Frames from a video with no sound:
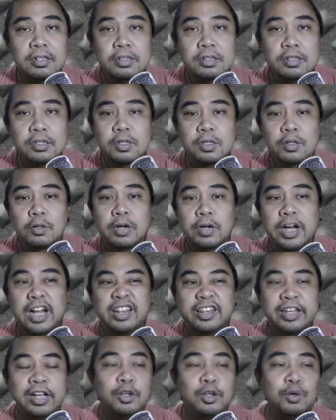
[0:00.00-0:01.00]
So I'll
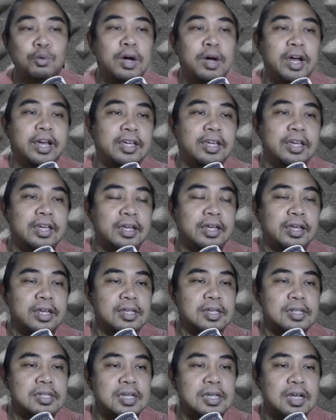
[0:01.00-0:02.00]
tell you why he
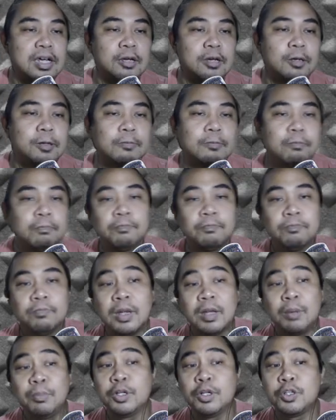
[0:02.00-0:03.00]
is um,
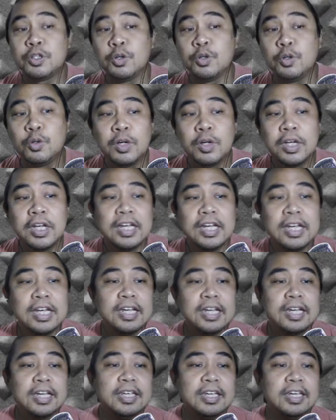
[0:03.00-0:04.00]
number two.
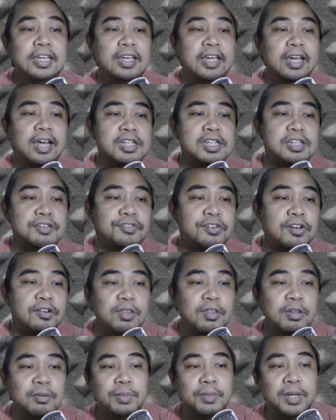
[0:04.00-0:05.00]
He has Fear of
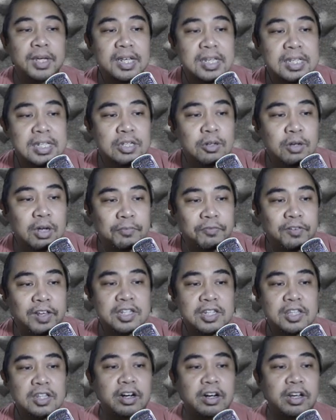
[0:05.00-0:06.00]
the Abyss, so afflicts
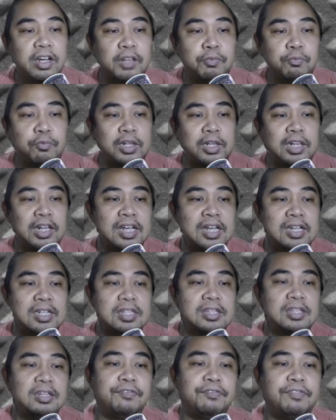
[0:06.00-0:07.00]
target with less
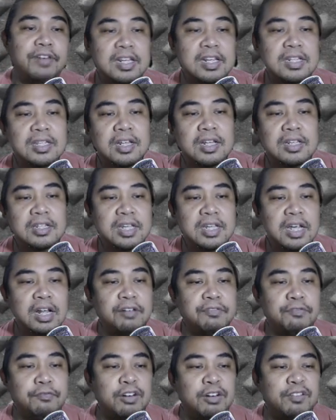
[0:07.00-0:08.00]
defense than
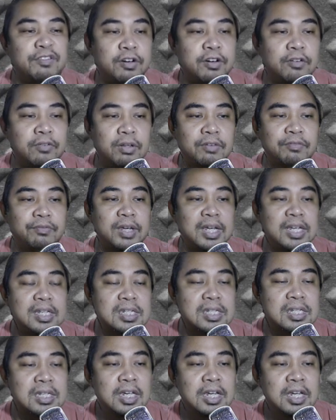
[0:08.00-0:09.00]
self with Fear of the Abyss.